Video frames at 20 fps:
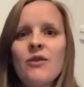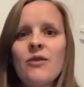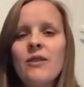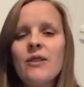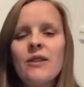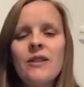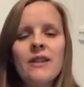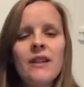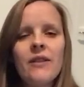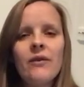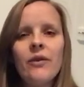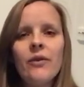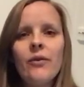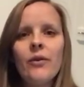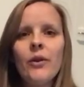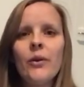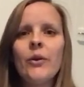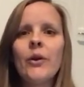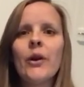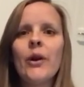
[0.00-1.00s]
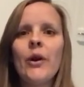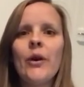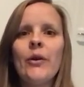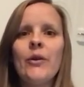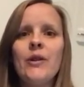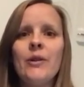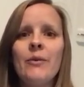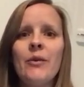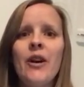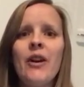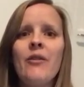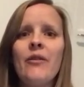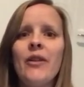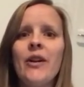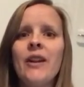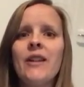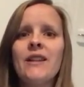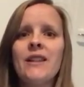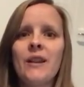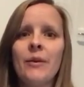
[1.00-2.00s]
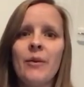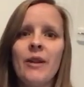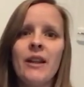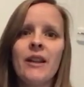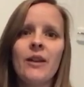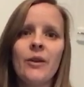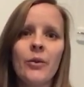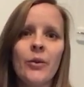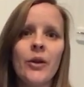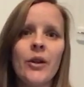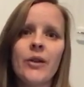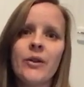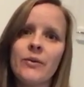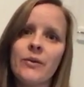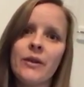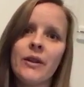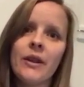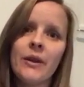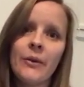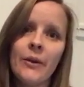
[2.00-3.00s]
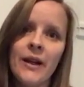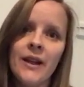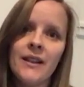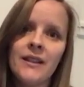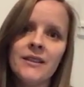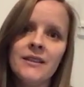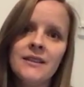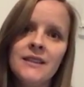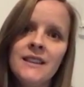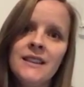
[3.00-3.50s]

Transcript: Just give a few a go and you might find something that works really well.